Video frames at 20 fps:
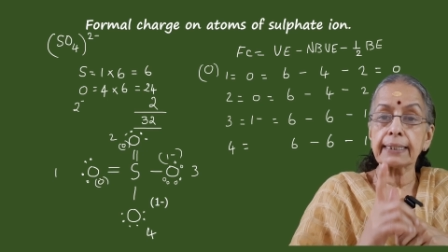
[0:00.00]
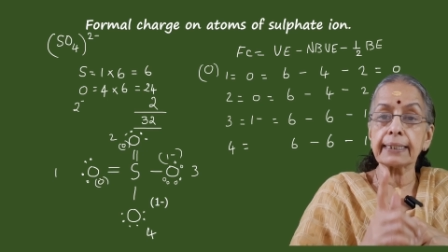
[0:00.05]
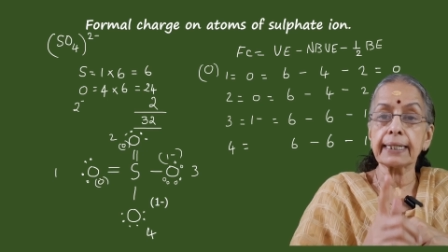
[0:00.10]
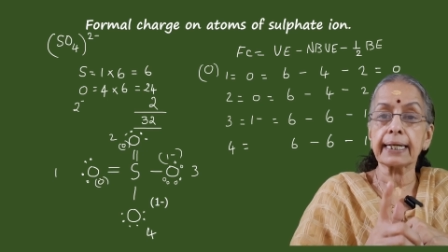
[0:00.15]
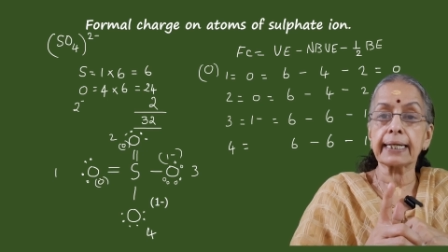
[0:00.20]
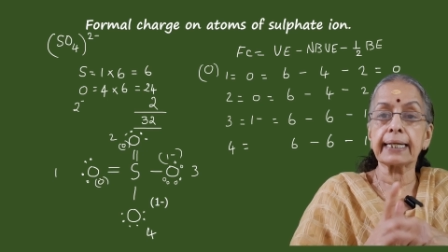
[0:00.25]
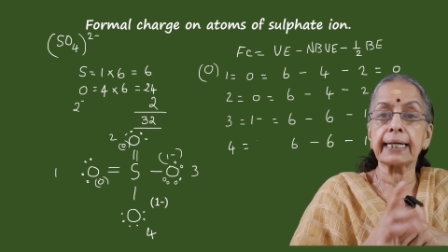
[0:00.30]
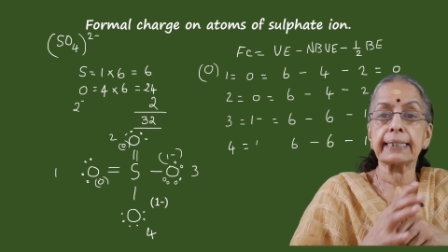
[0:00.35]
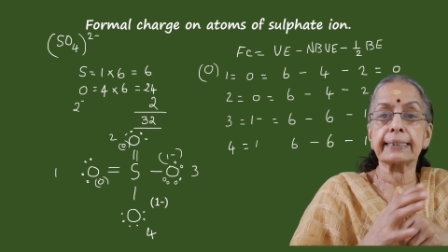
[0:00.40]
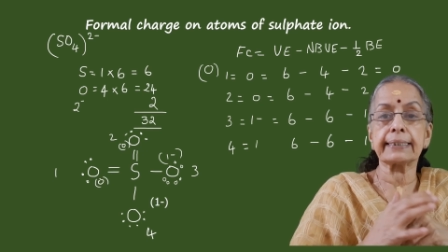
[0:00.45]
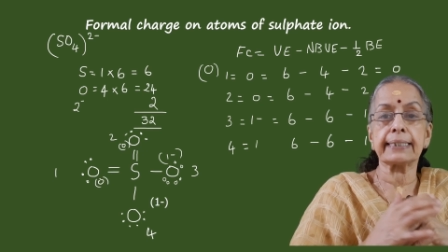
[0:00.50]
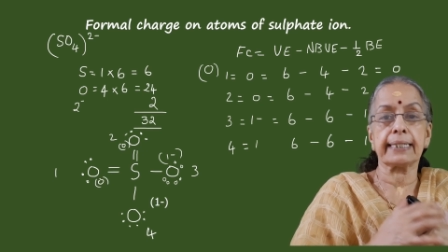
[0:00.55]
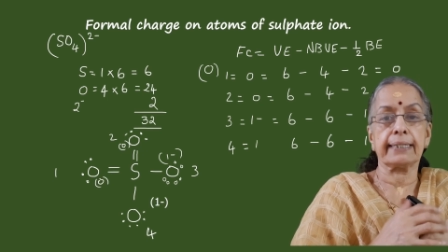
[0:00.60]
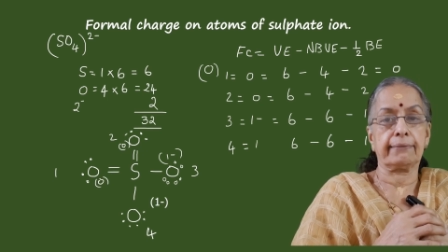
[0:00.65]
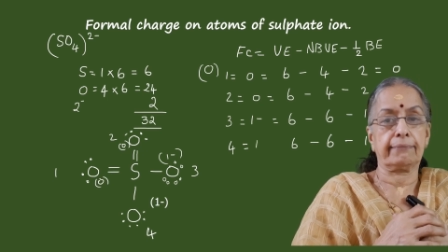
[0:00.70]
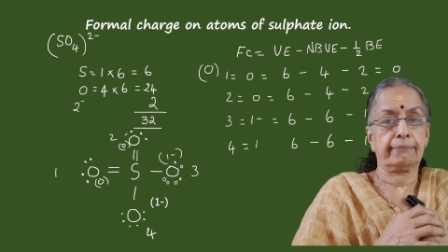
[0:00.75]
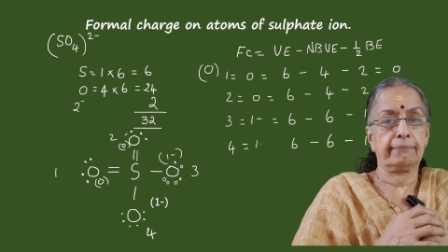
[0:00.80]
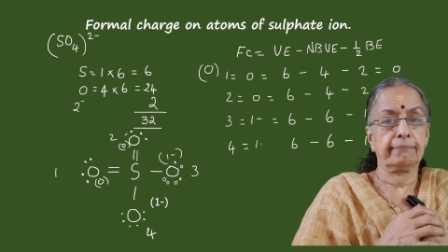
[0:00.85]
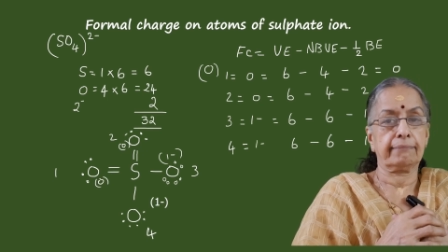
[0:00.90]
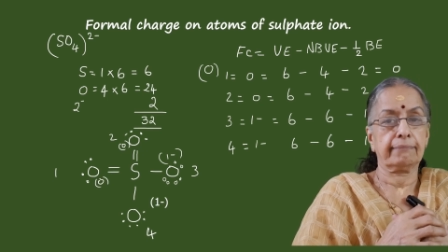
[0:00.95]

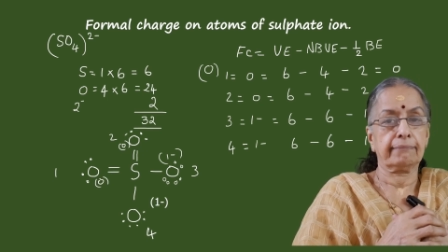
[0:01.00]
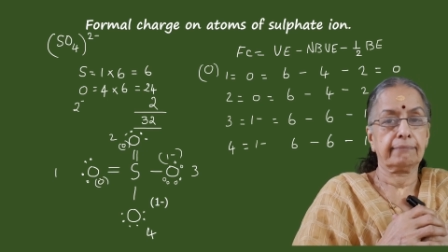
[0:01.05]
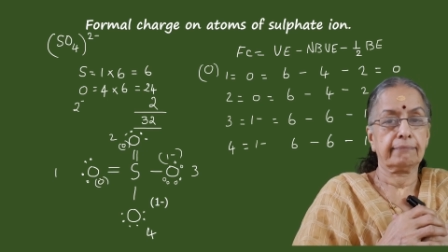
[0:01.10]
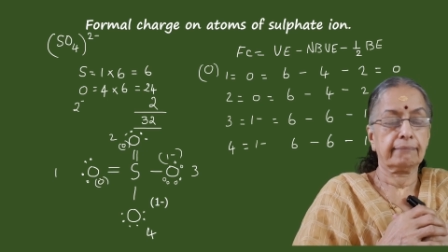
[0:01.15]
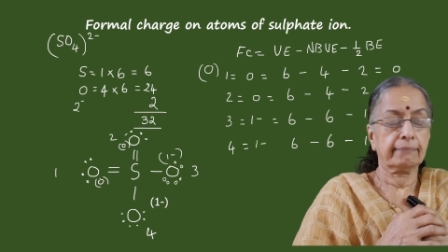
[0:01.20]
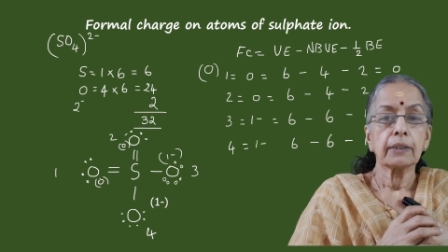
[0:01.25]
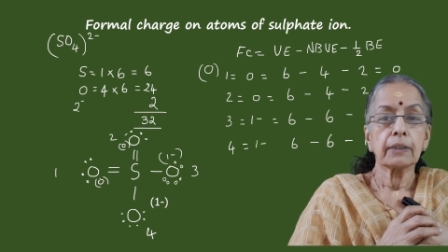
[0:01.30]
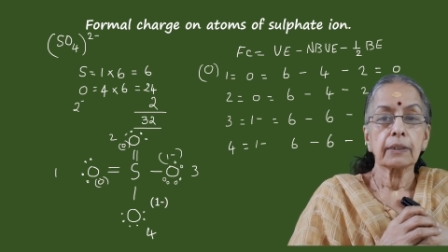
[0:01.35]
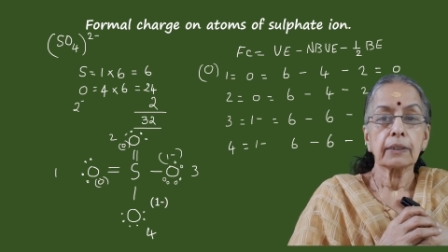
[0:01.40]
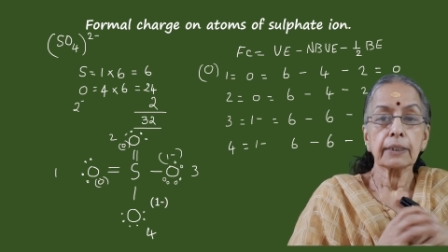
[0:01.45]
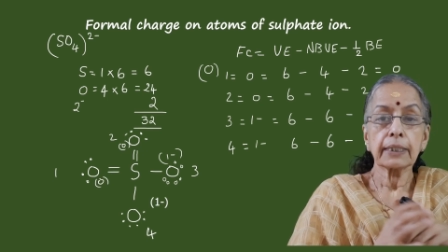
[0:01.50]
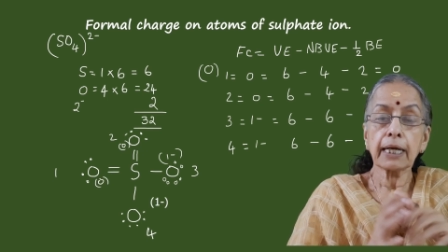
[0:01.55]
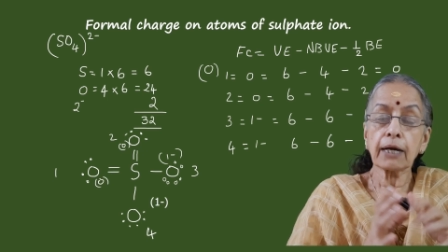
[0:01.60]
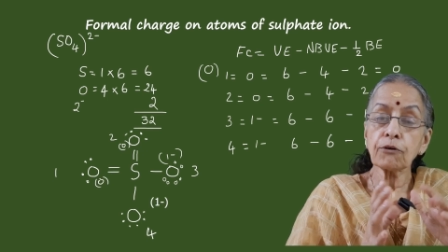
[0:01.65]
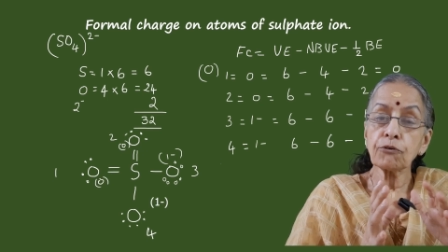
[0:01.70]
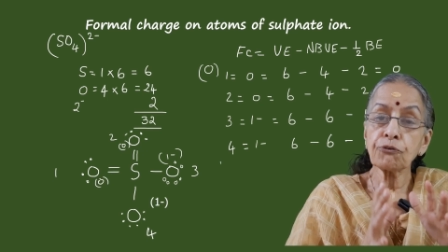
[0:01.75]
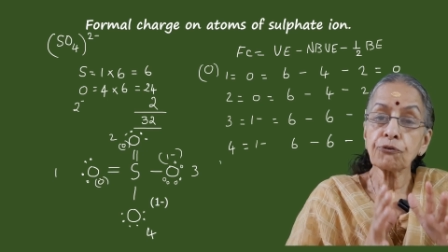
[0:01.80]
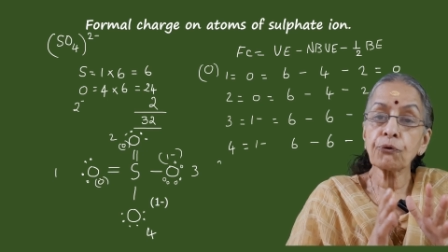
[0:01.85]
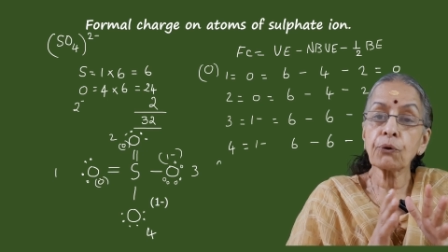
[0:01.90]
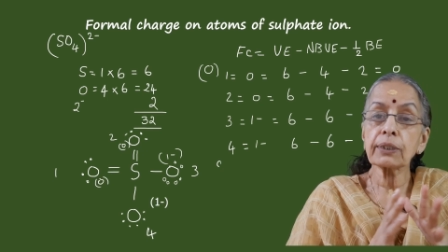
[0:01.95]
negative.
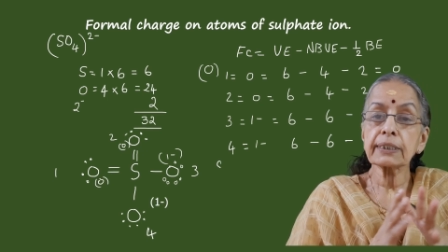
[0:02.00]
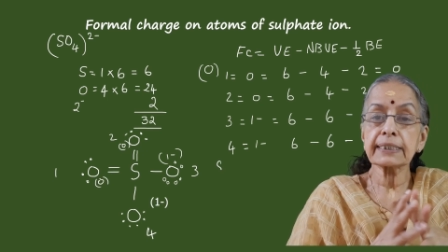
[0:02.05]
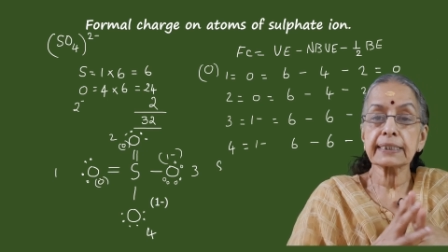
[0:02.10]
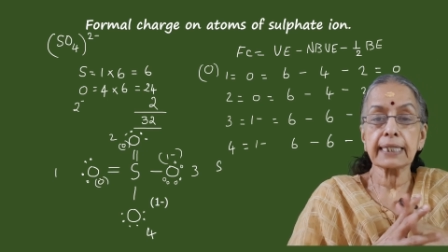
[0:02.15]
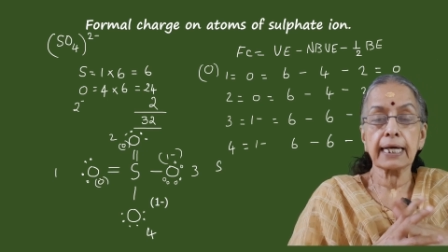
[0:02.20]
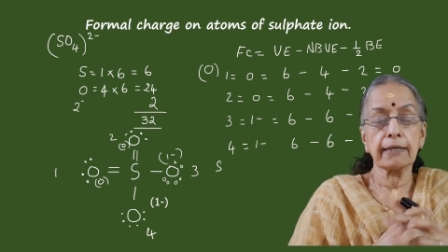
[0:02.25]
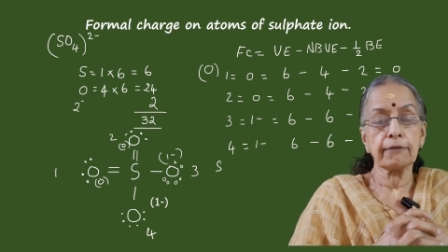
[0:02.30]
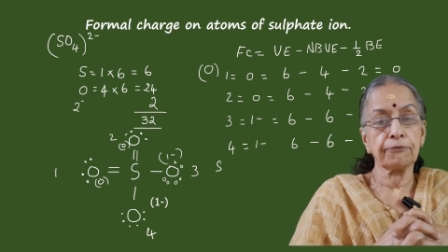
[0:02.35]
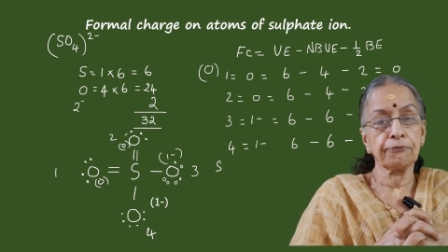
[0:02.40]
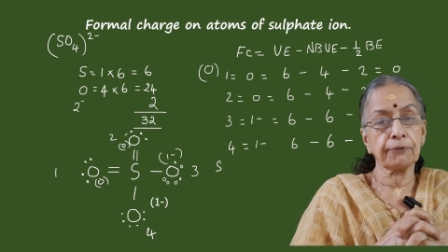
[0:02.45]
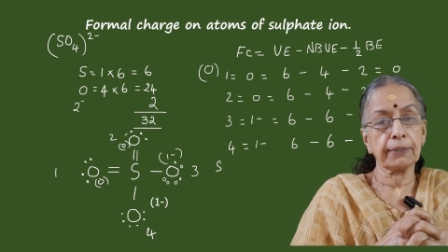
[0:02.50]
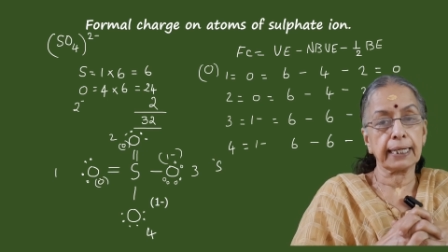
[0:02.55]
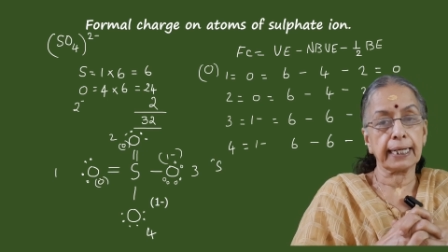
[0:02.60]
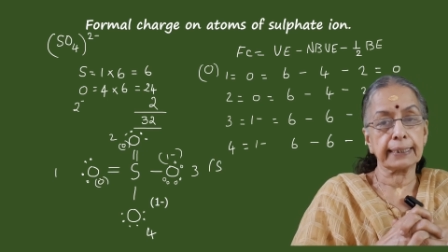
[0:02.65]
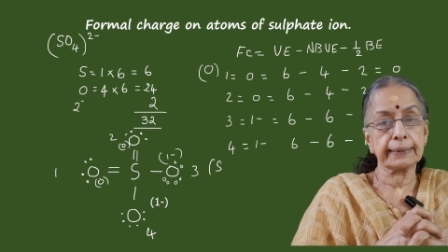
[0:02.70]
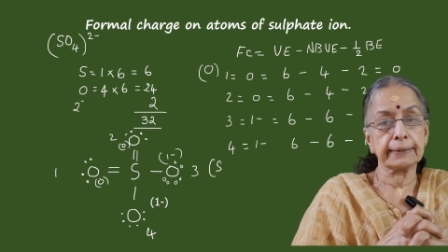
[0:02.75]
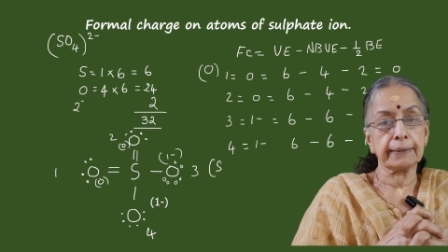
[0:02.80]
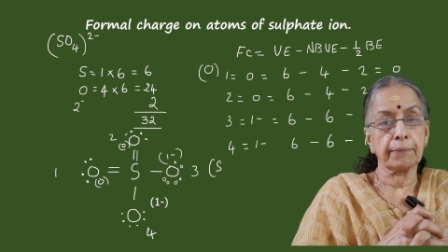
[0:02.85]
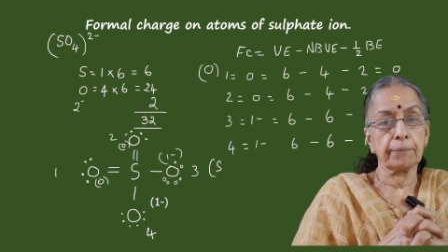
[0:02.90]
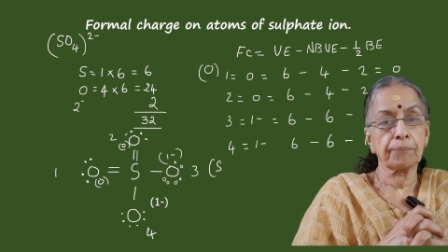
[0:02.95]
Now for sulfur
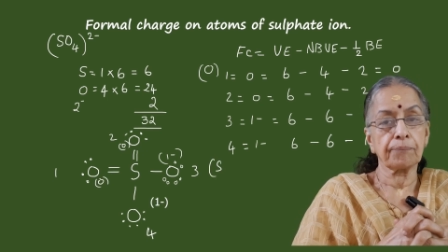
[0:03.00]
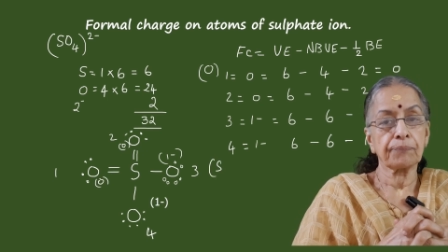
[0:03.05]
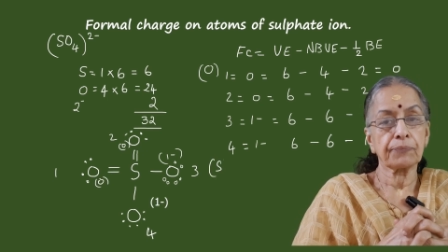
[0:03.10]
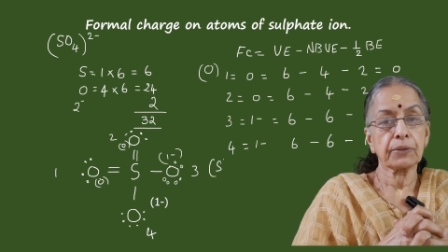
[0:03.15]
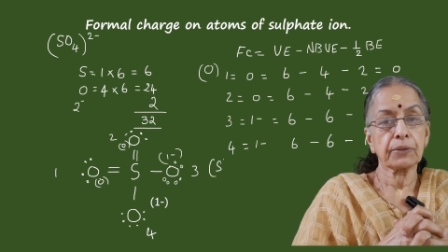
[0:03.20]
atom.